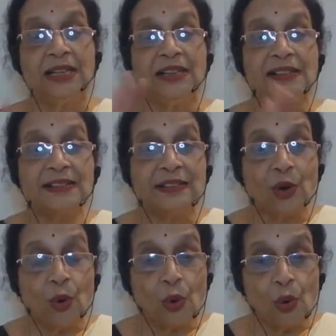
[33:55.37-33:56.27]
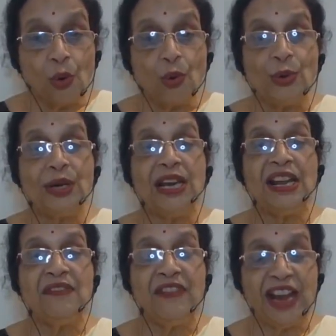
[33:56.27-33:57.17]
This is the
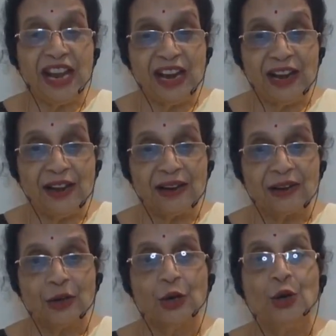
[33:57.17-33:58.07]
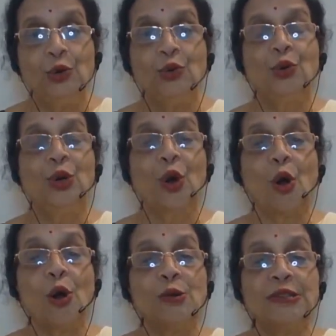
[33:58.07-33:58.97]
only way to
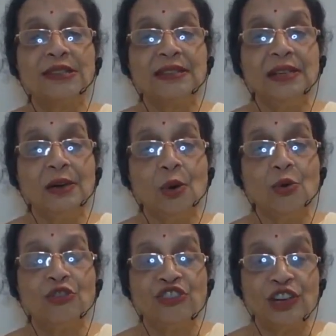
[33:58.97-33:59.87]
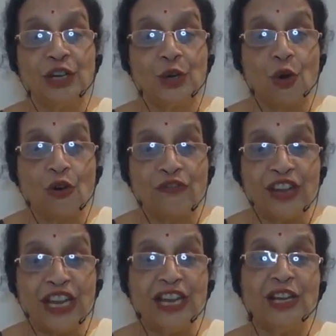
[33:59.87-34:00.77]
cross the ocean of
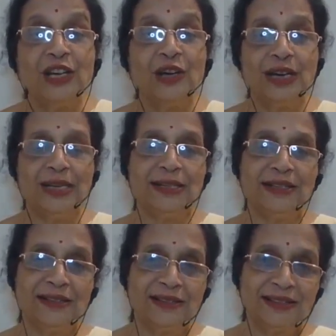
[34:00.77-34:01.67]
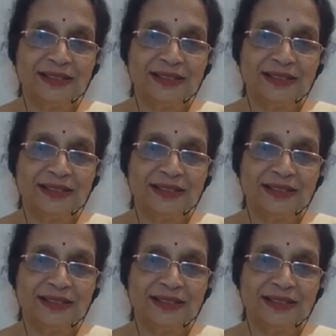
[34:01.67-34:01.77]
ignorance.